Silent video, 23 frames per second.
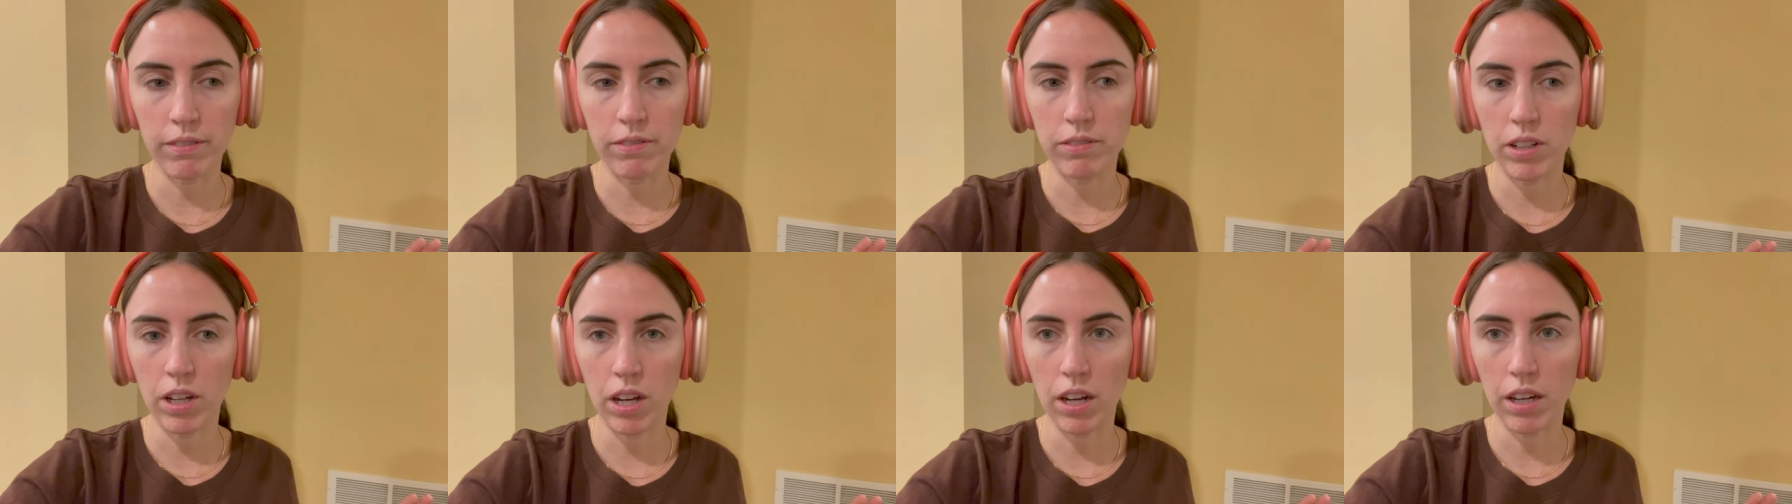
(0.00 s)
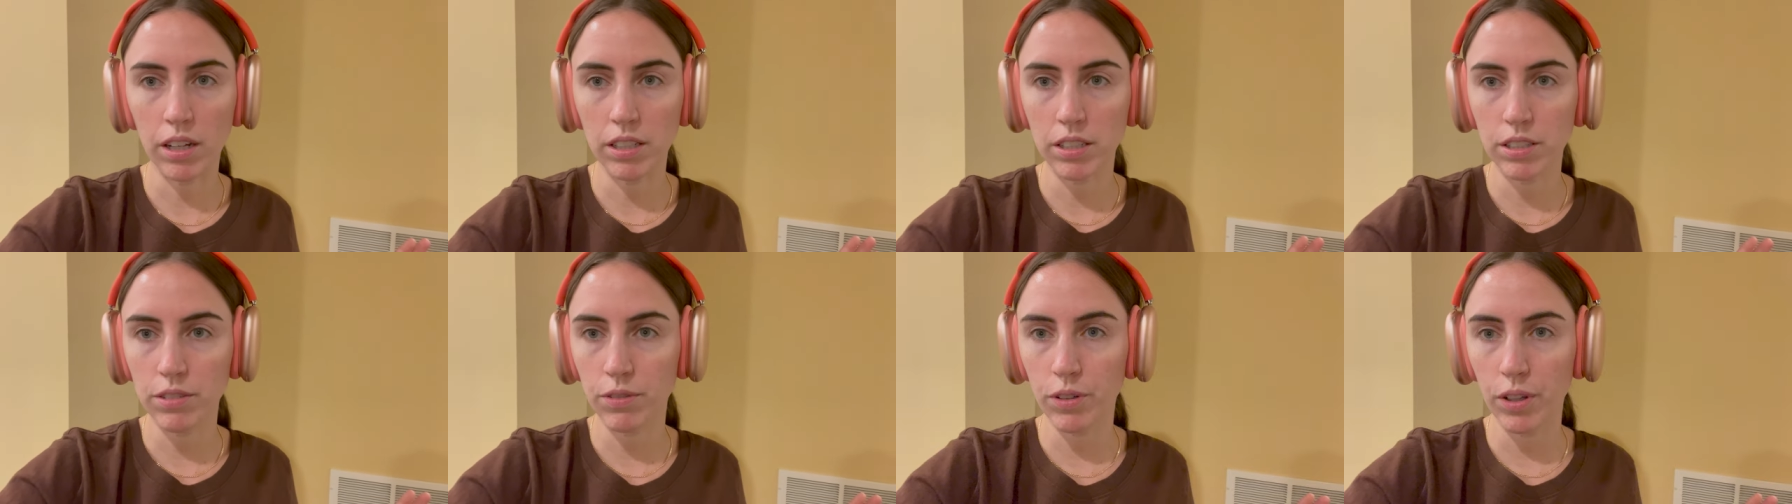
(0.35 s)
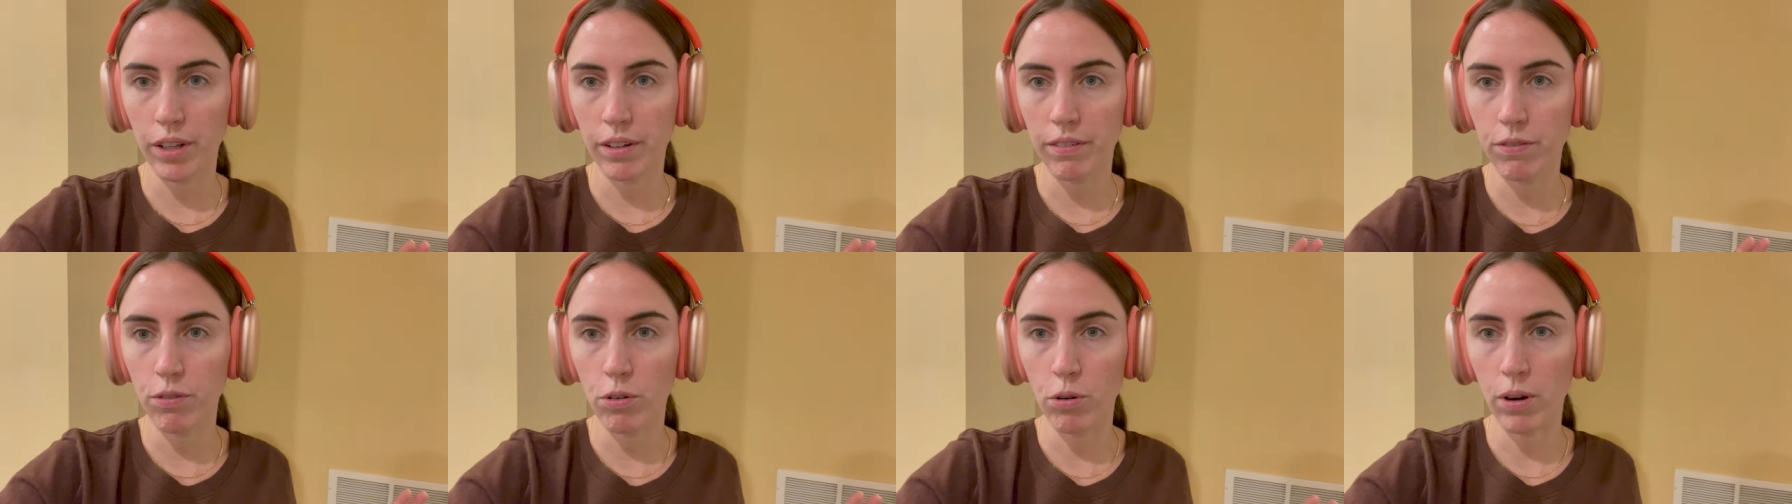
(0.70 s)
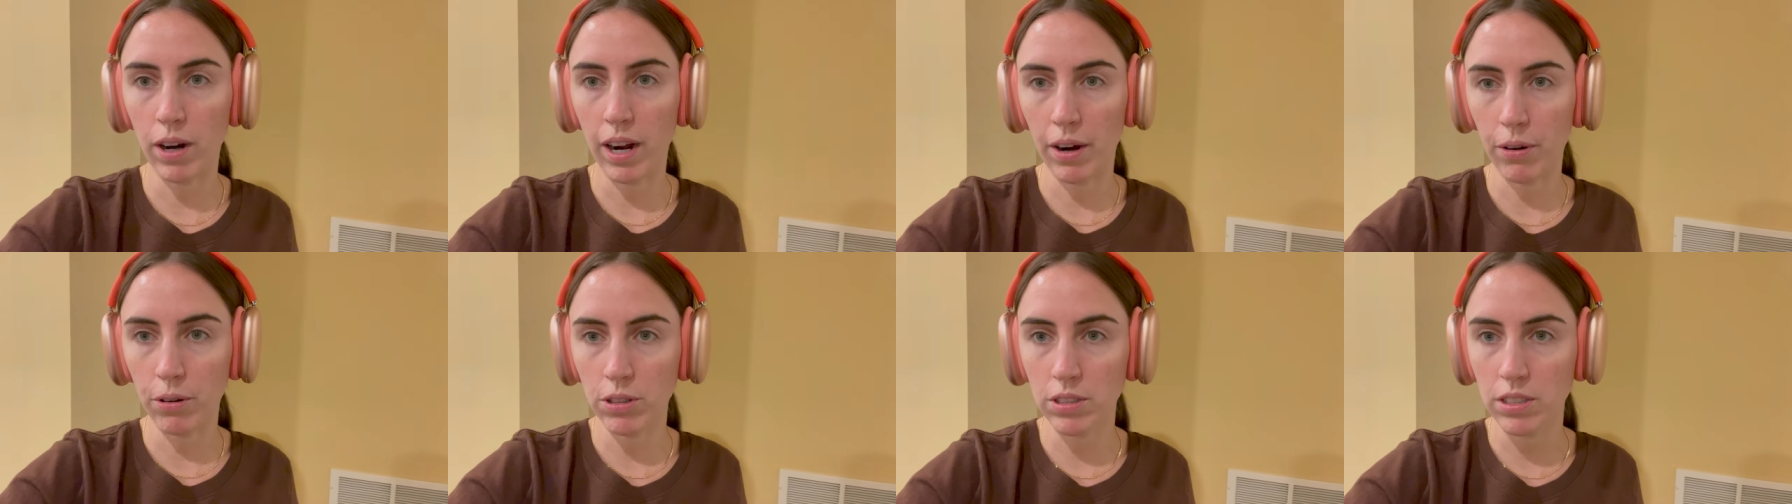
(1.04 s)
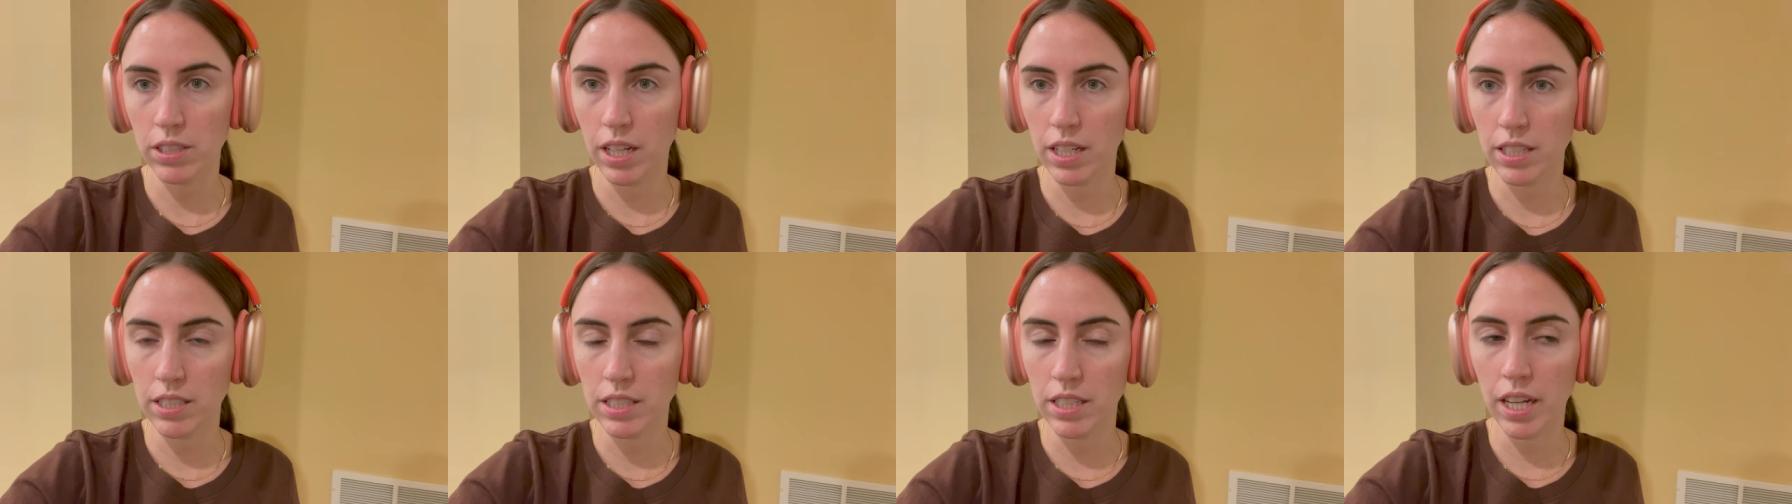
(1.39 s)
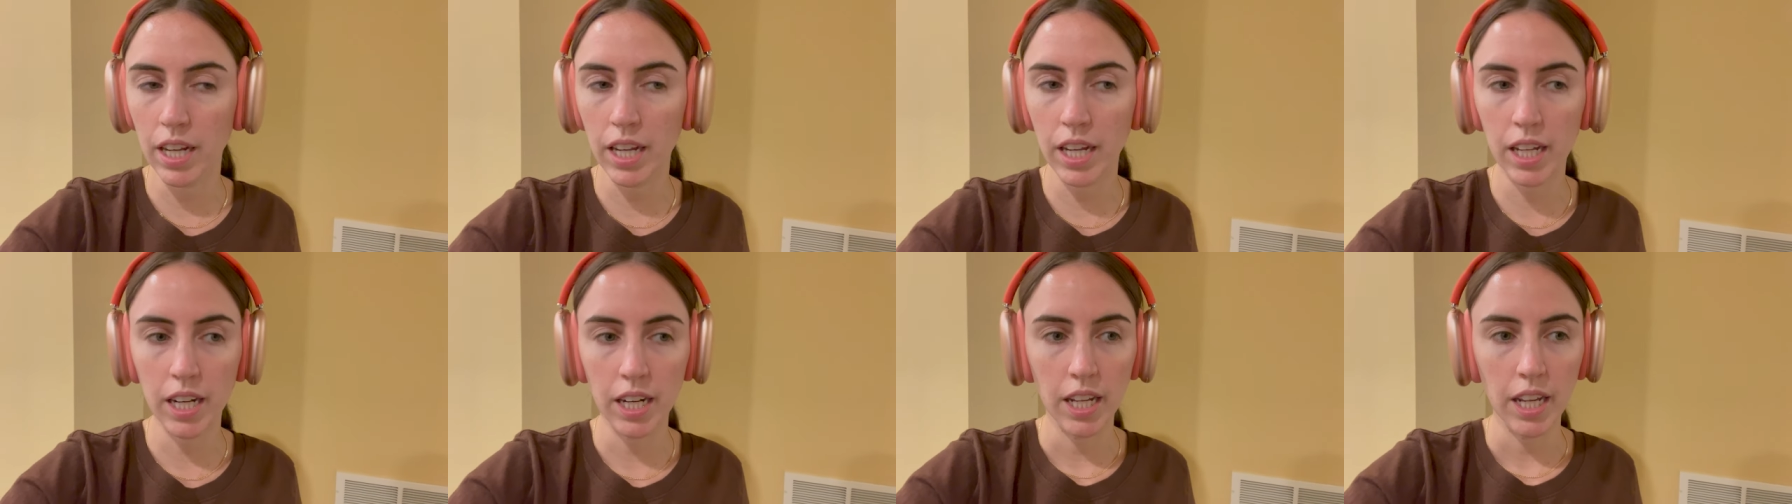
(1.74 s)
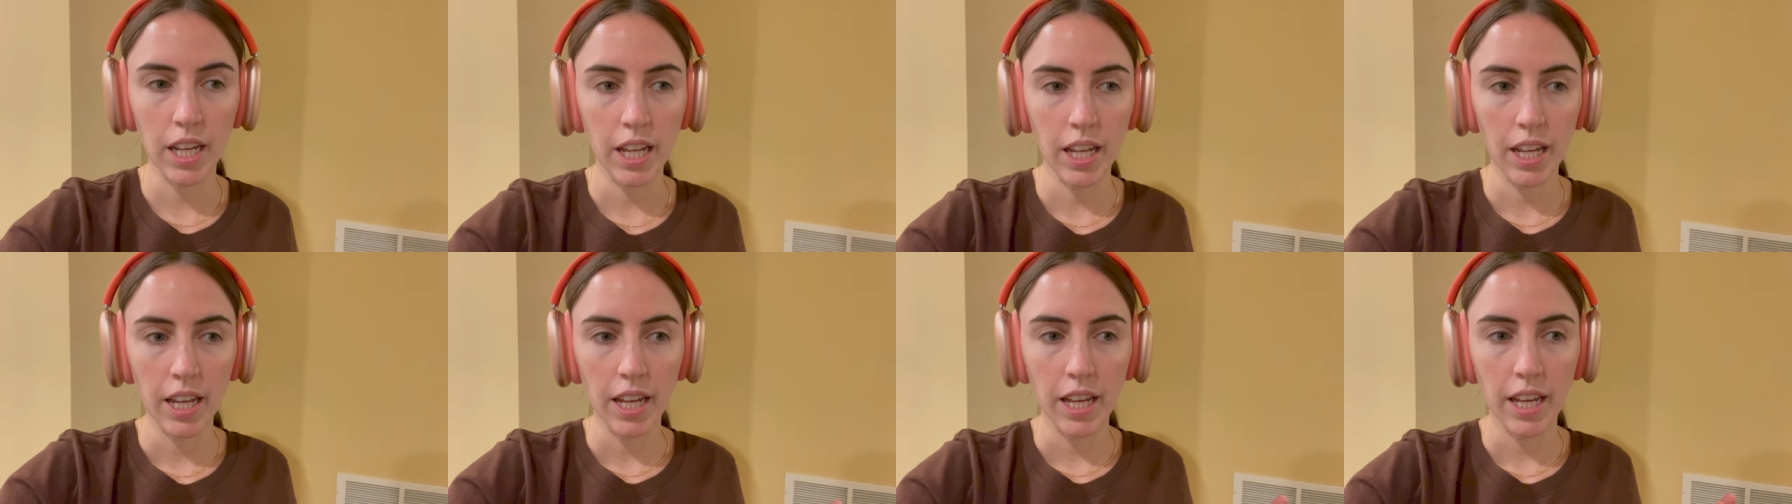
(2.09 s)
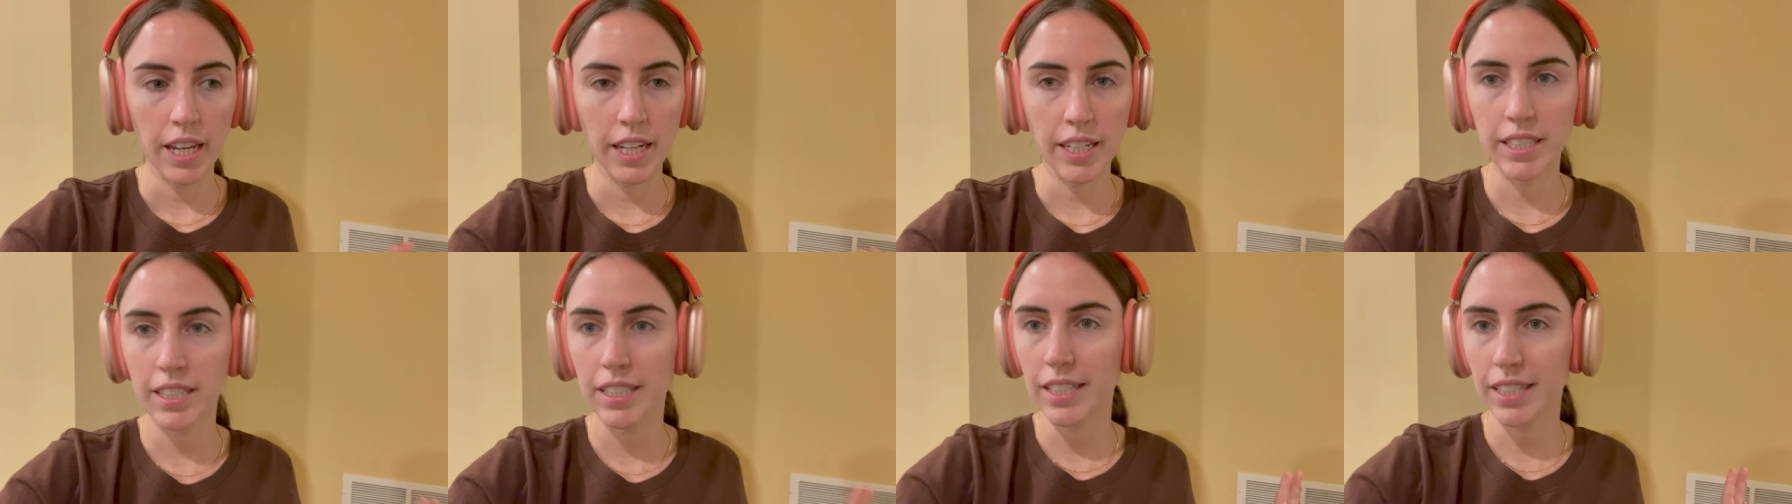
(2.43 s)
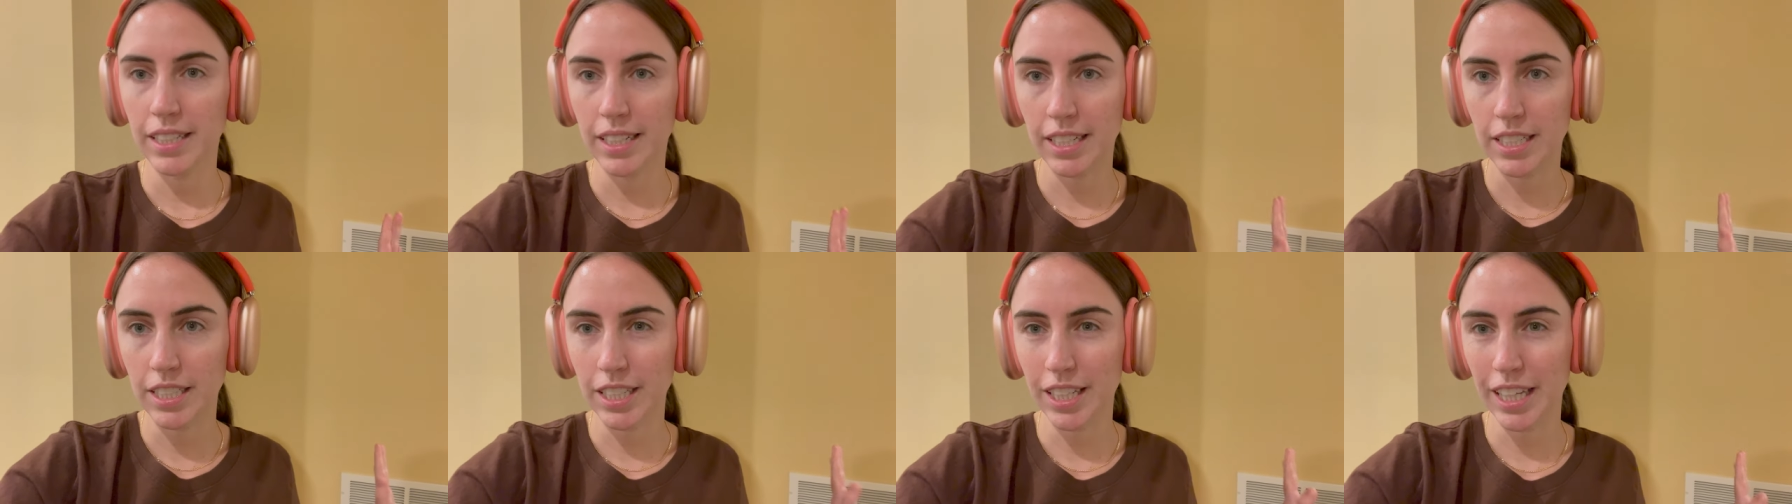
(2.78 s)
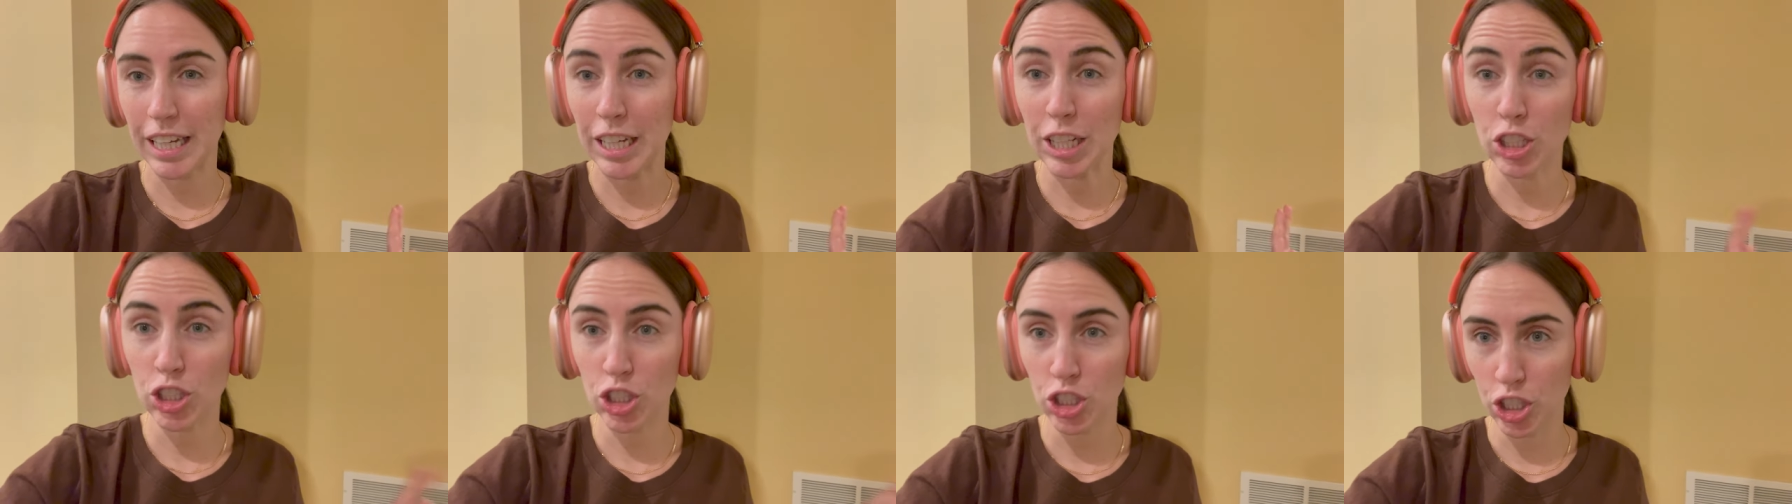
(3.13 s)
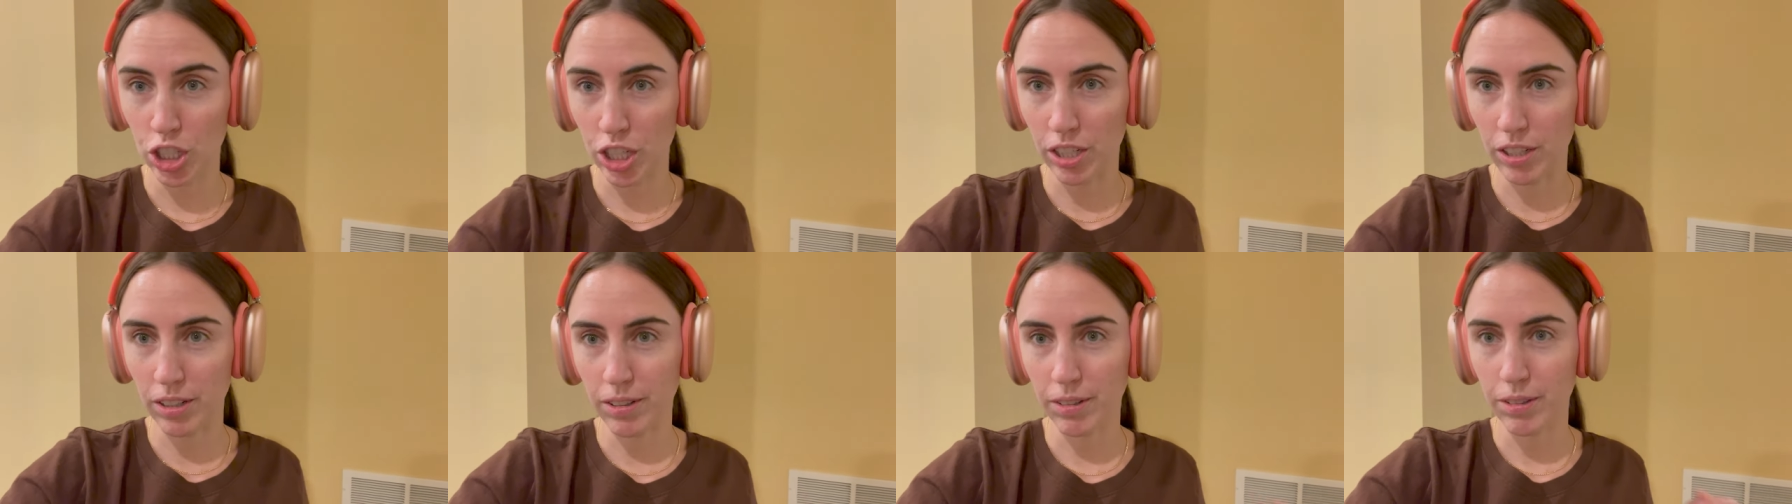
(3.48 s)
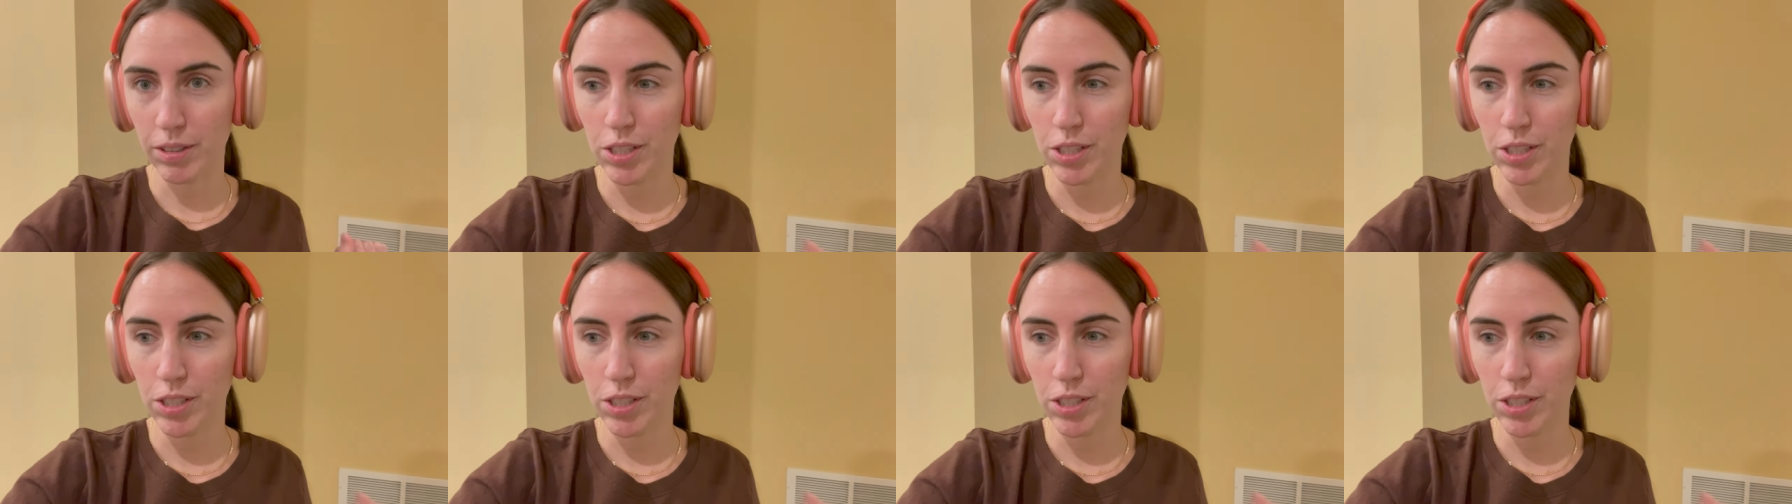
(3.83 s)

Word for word: vlogs for like four hours last night and didn't get to like chill.